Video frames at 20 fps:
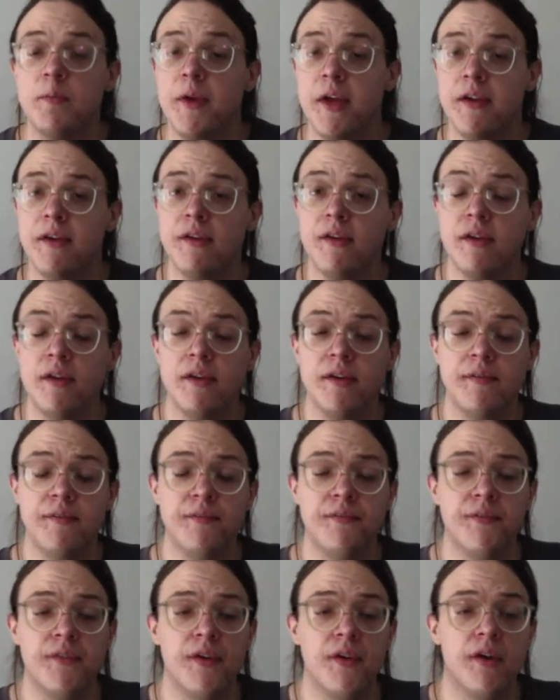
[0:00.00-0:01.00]
bit.
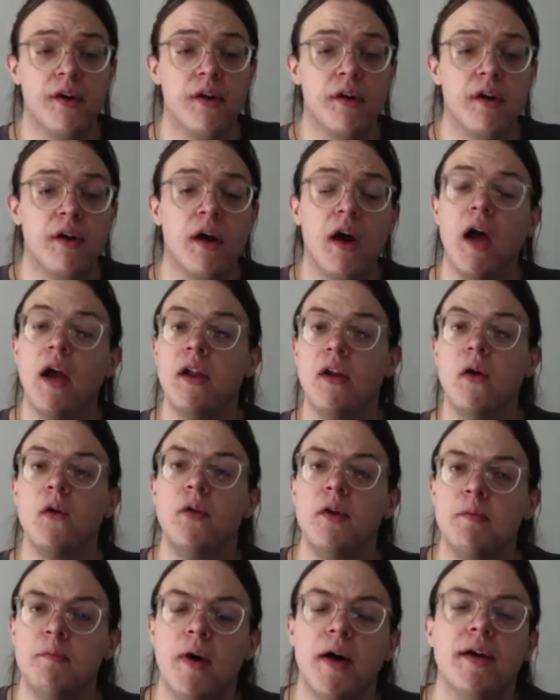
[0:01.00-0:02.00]
I know
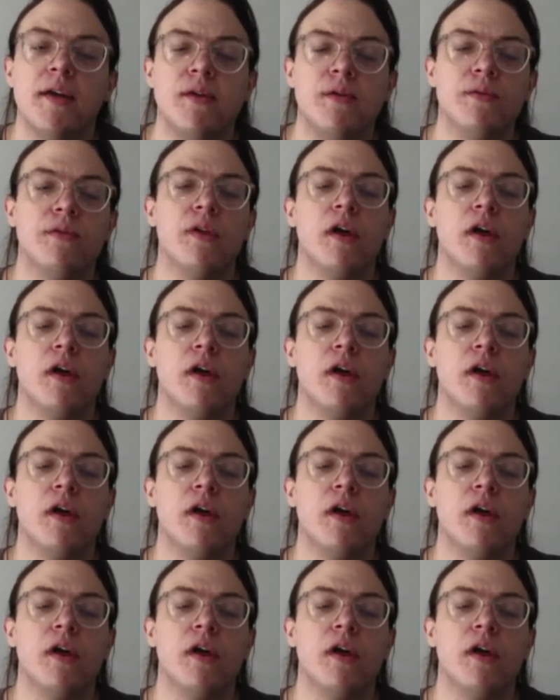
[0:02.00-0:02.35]
in my youth,